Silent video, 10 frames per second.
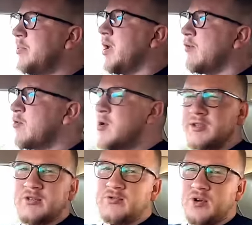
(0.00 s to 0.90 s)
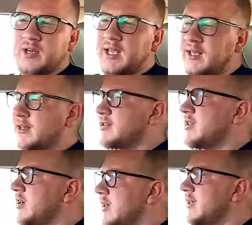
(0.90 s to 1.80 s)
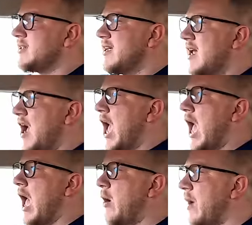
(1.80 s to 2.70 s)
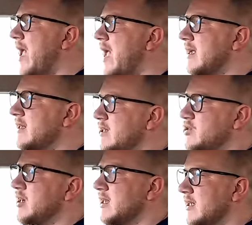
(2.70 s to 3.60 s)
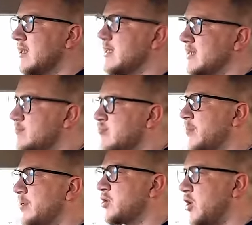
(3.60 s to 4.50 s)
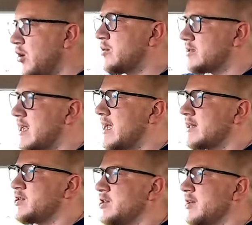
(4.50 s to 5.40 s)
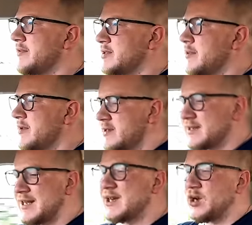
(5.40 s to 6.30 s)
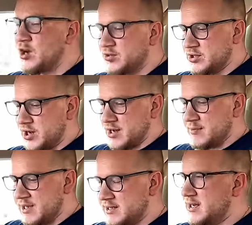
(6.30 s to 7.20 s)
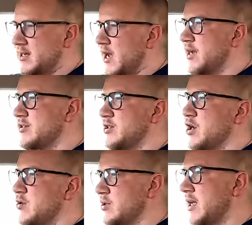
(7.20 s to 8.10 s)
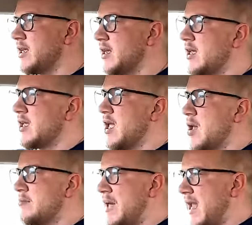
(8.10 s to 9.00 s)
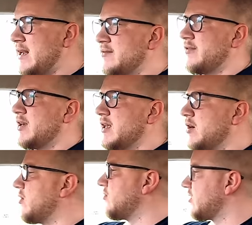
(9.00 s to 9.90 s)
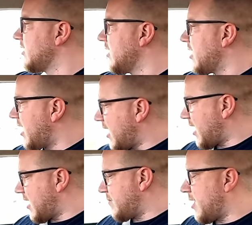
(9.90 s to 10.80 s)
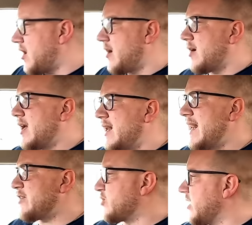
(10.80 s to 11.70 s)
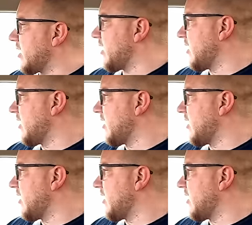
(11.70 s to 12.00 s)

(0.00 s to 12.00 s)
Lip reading: But remote central locking aside, our air conditioning is probably the coldest air conditioning I've experienced in a long time. It's like icy cold, like painfully cold. Our electric